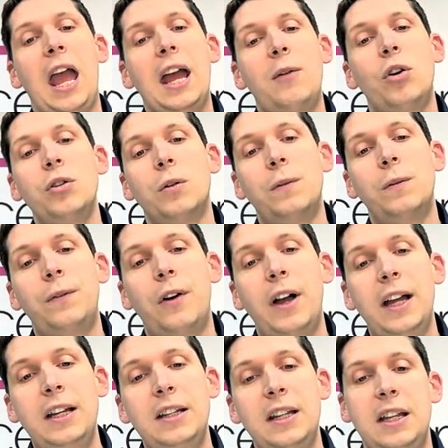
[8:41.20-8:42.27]
And what you'll
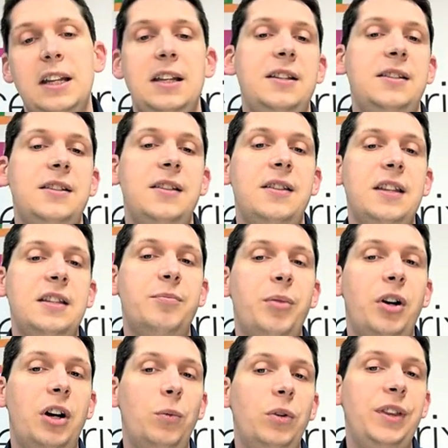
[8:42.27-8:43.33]
find is this
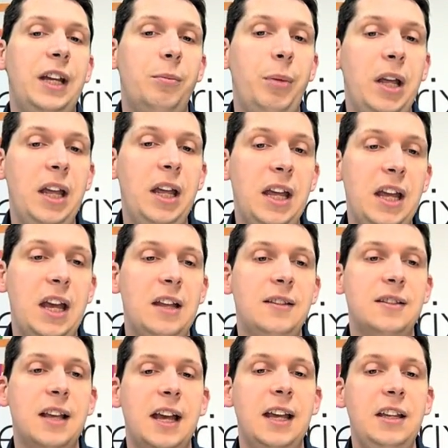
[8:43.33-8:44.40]
bar would then appear
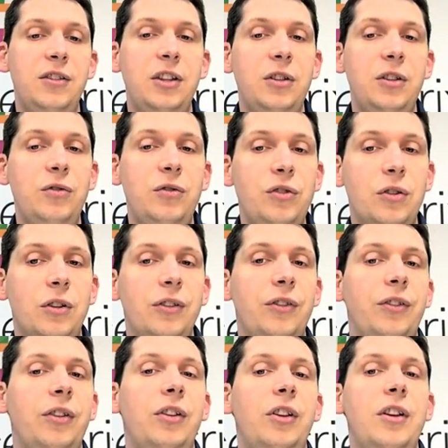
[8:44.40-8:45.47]
and say that you do
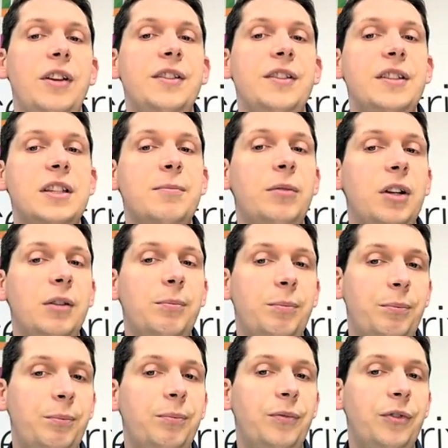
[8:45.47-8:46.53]
not similar
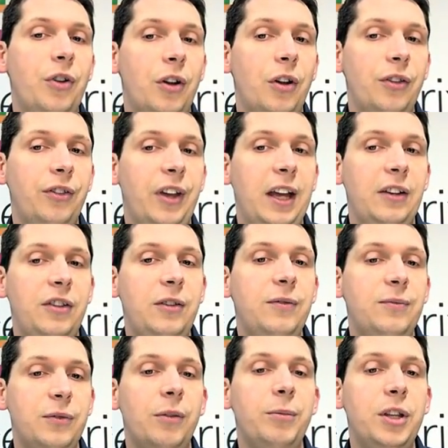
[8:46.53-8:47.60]
contact
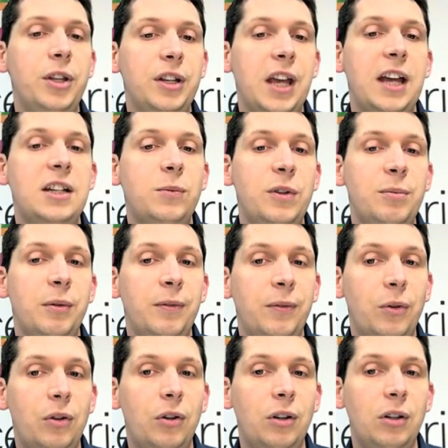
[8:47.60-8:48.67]
you've communicated with
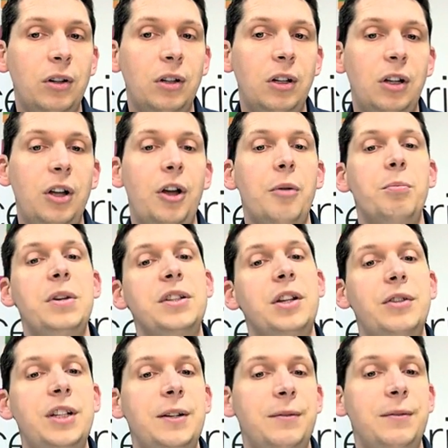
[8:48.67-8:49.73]
before, but it's
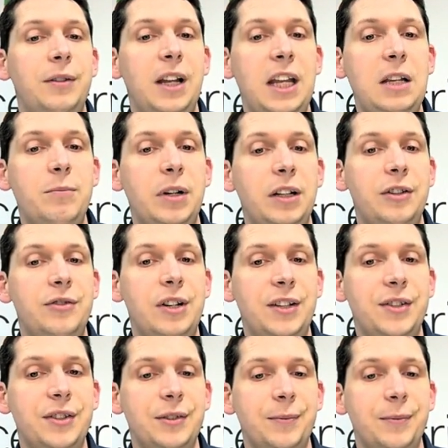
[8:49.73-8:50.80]
under a different email
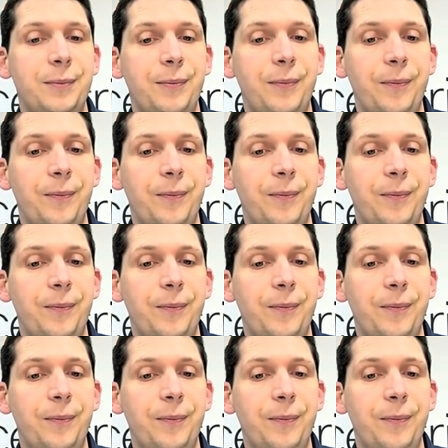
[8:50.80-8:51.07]
address.